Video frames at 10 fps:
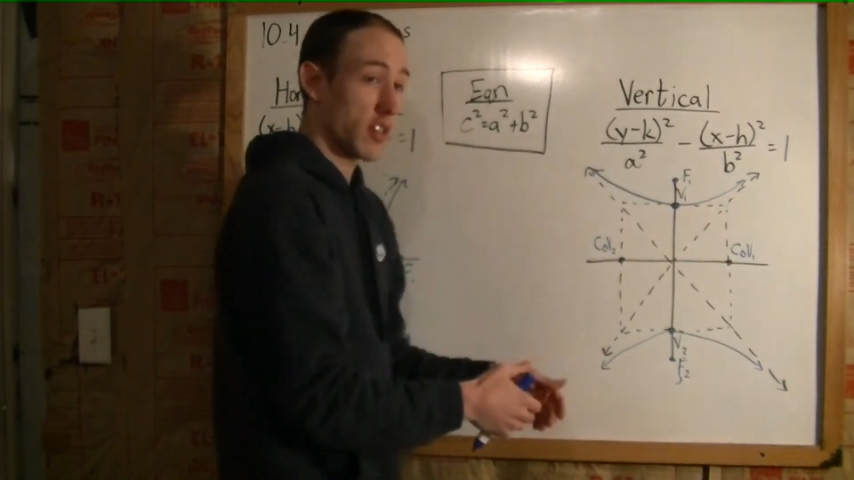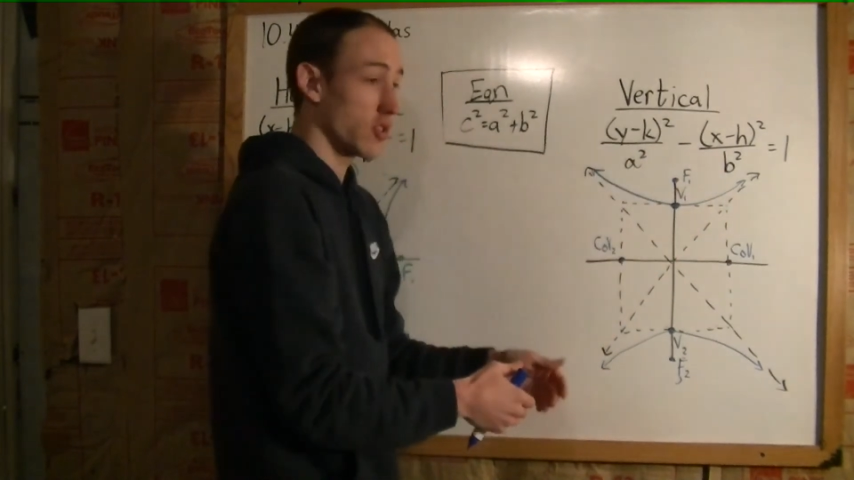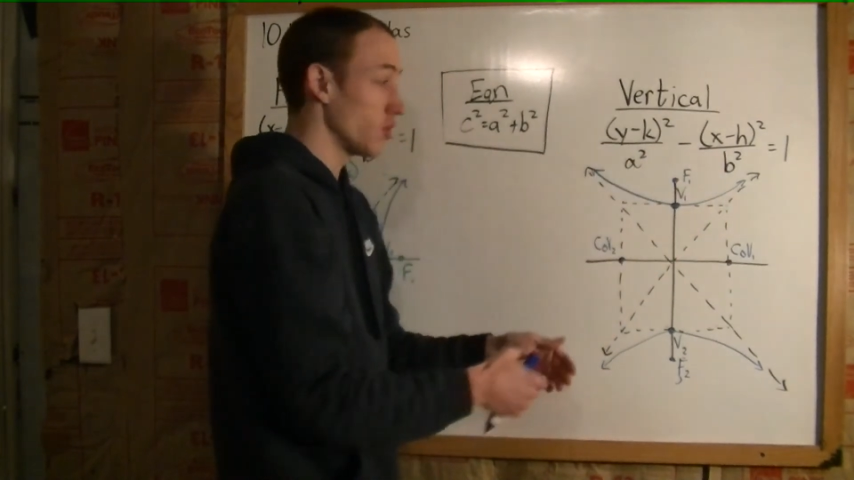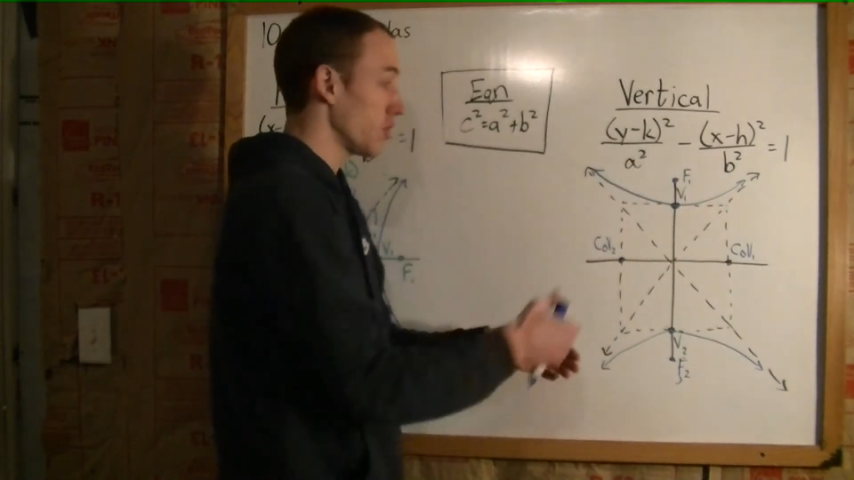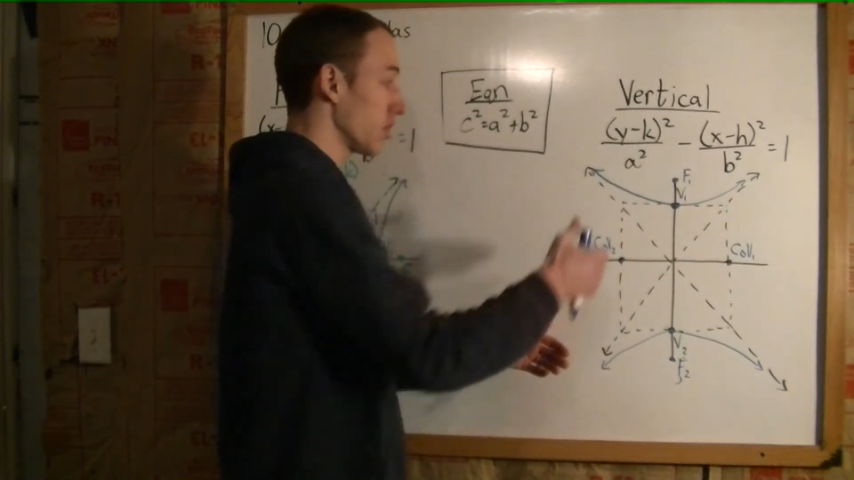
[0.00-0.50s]

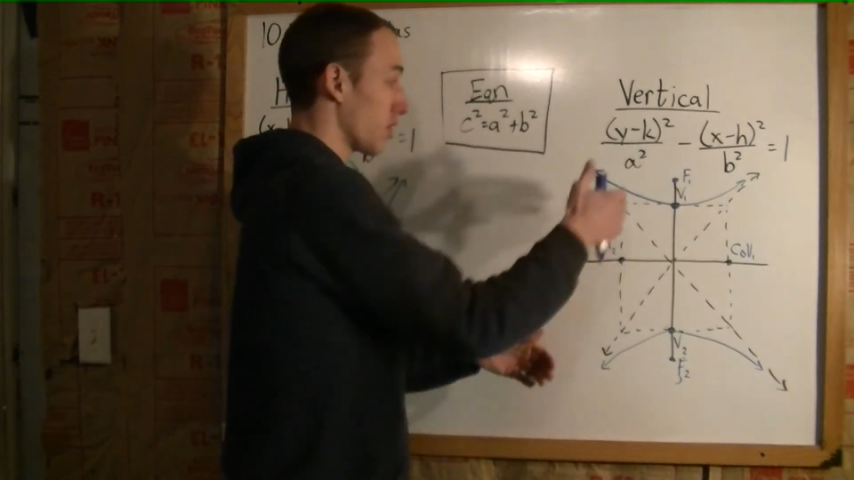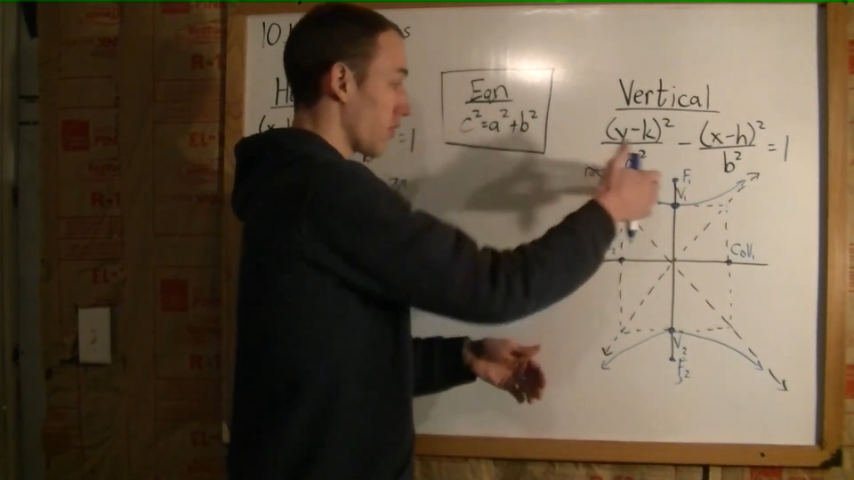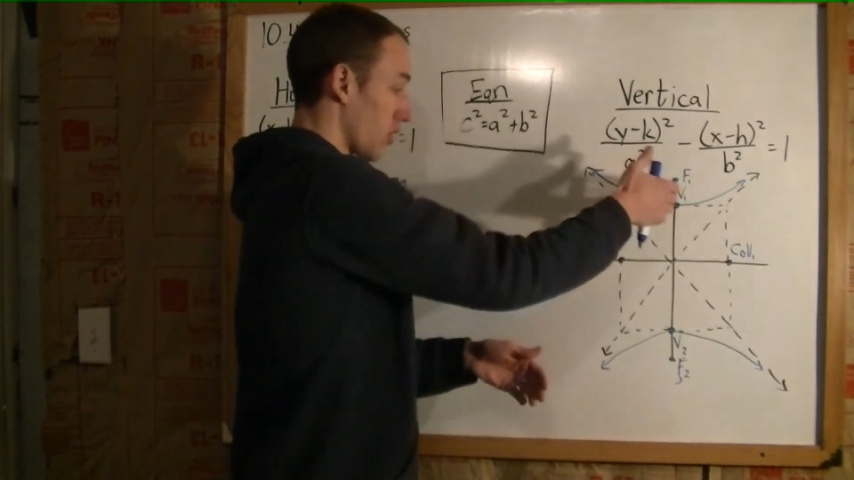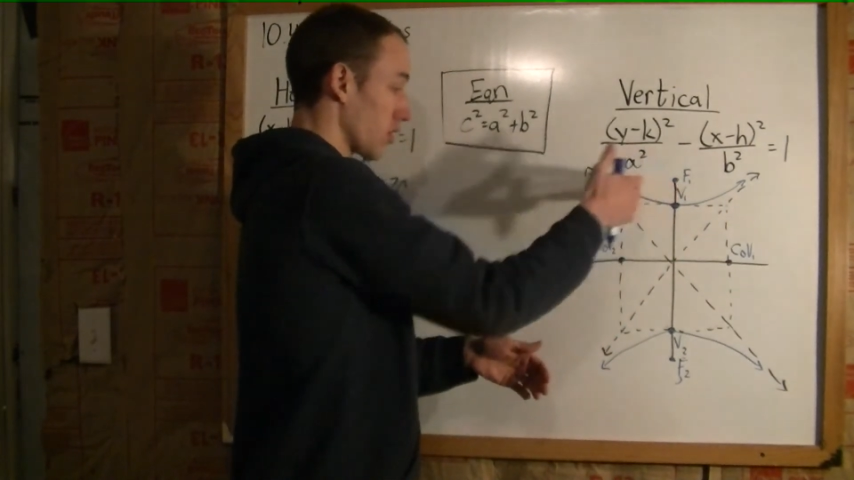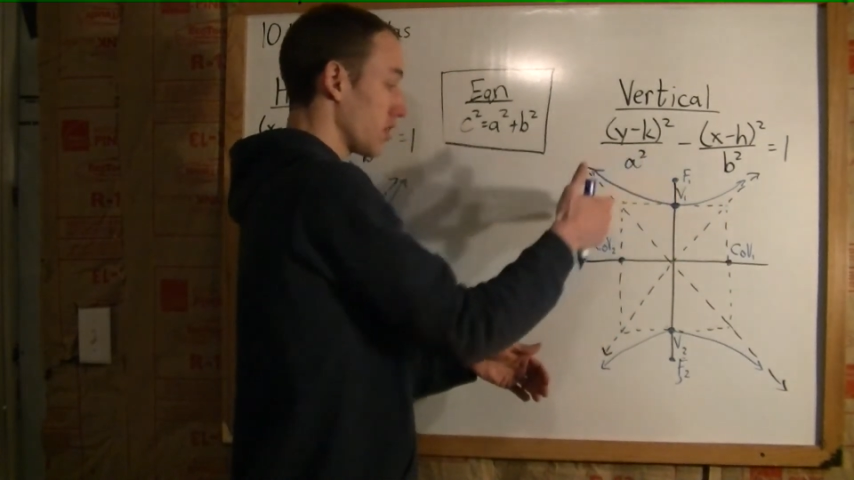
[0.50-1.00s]
using your
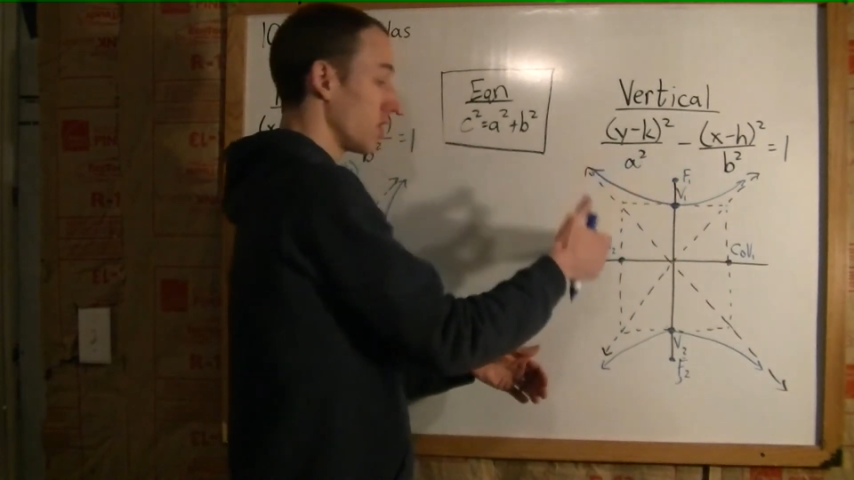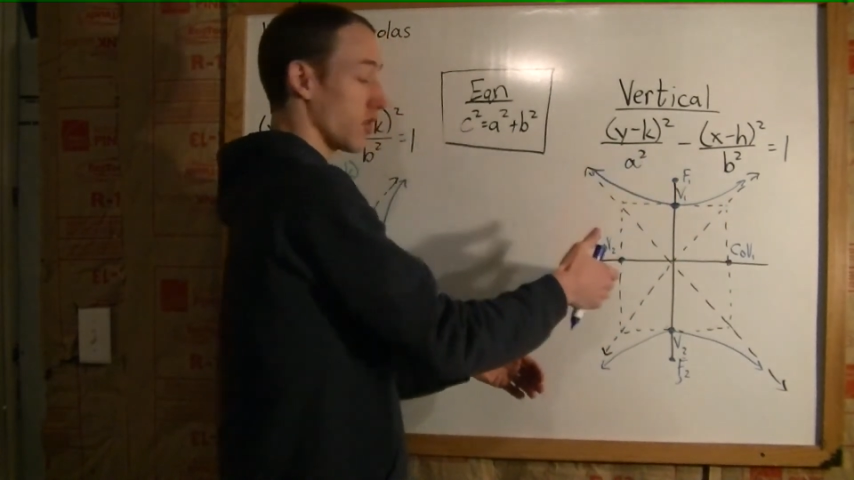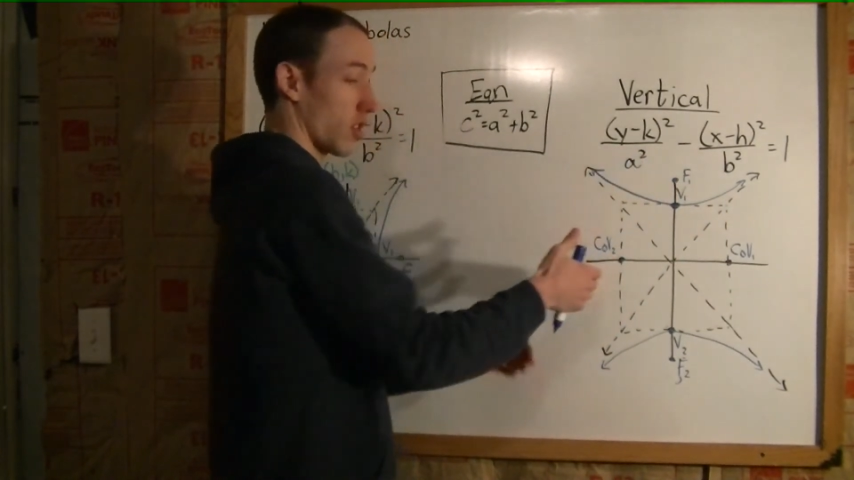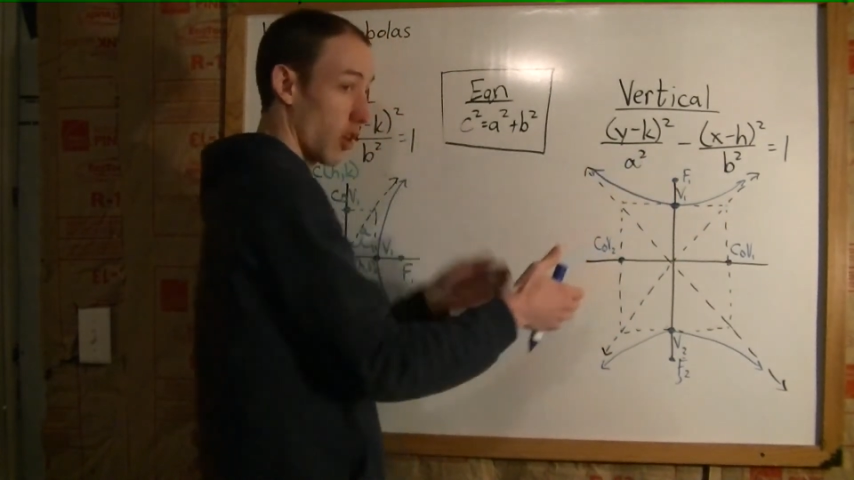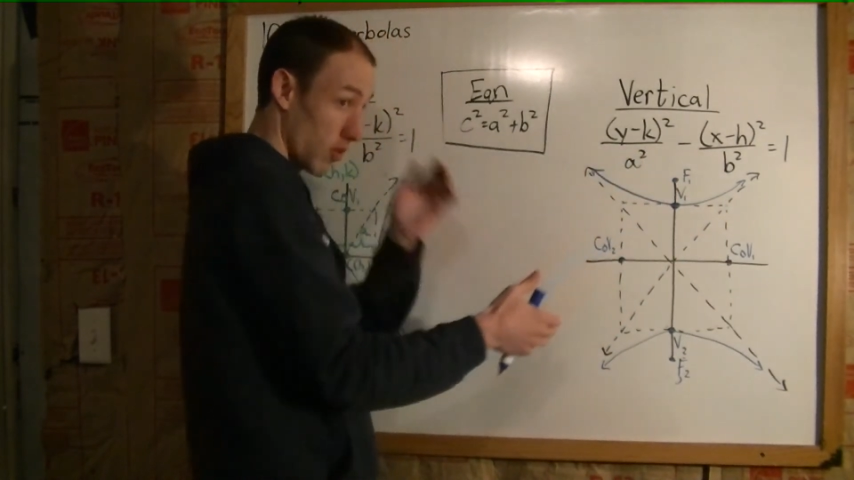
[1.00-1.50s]
vertices, your
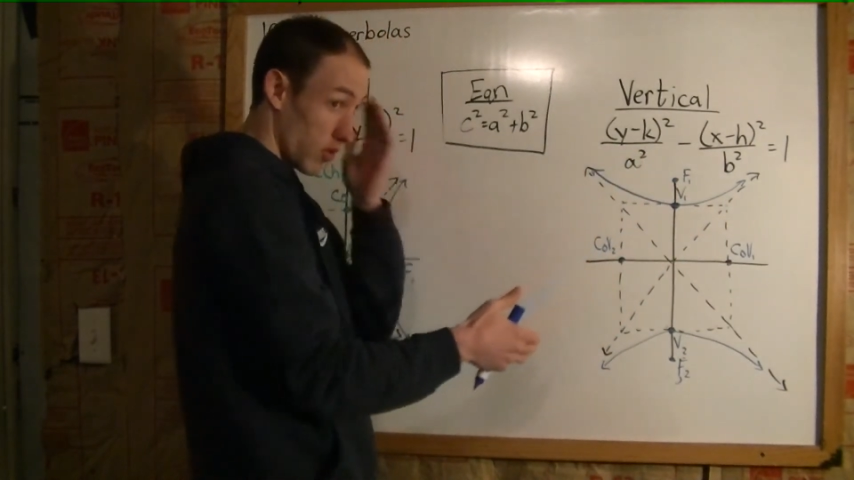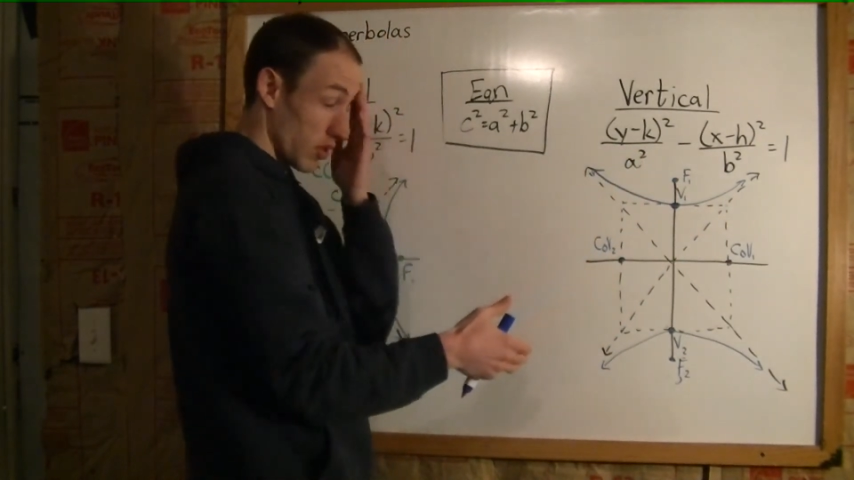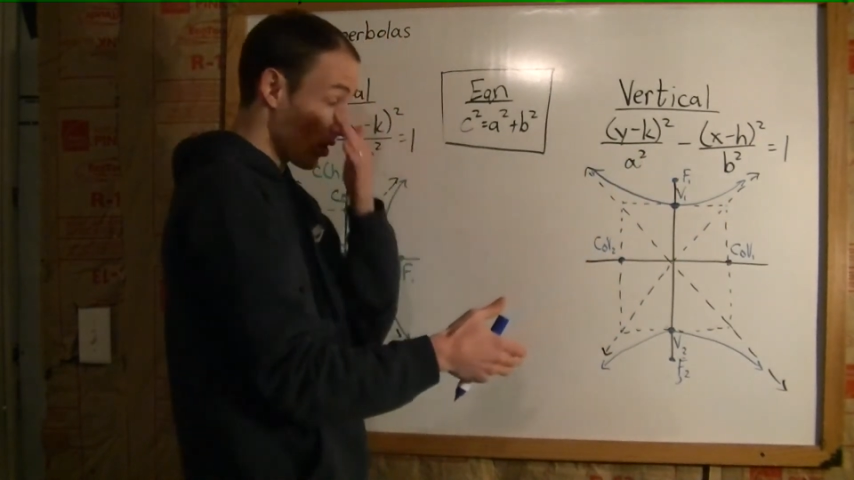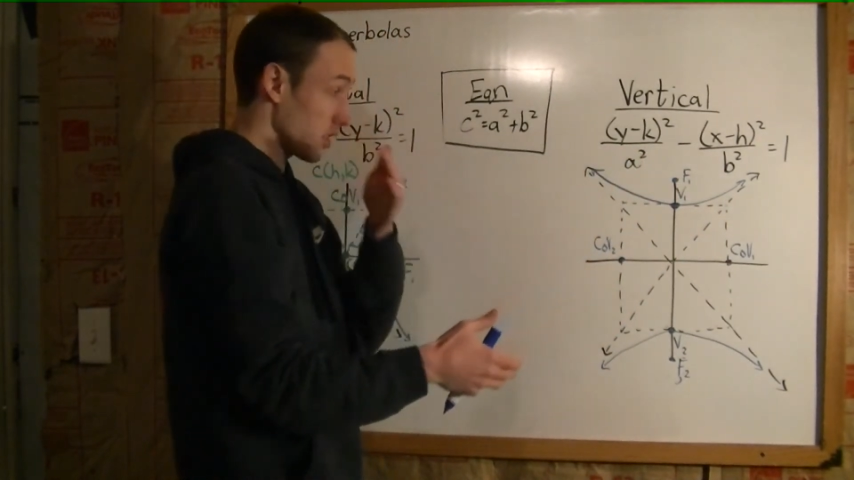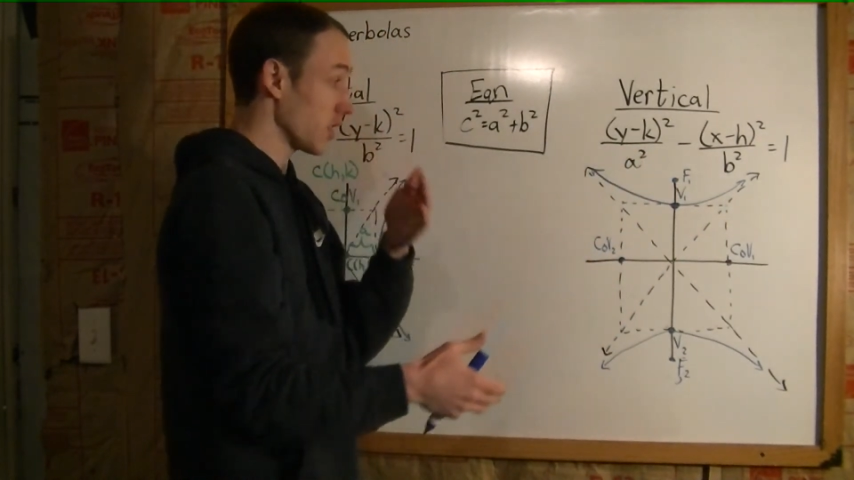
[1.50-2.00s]

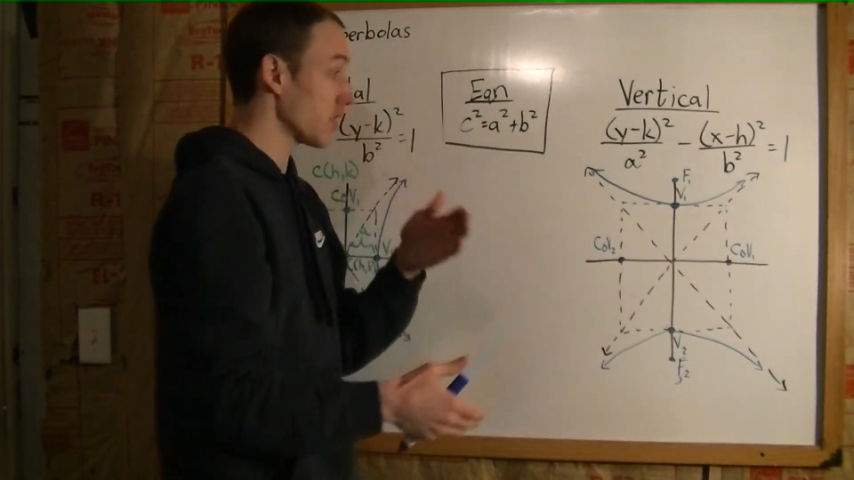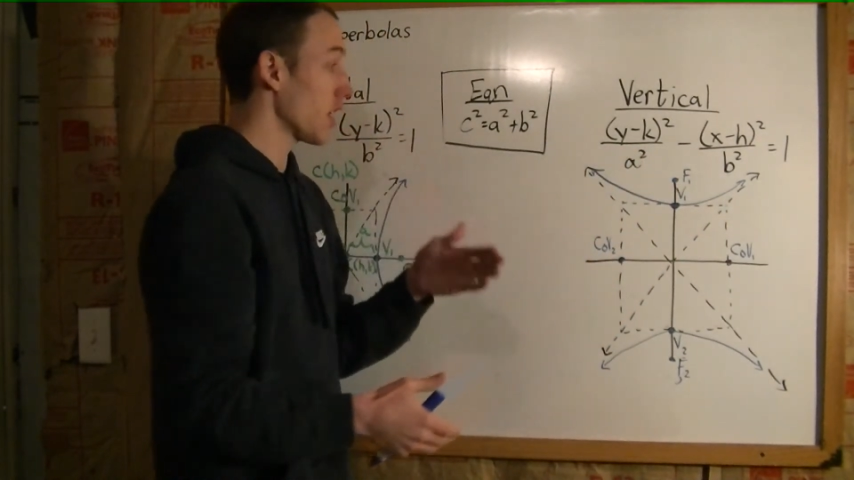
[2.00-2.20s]
co-vertices,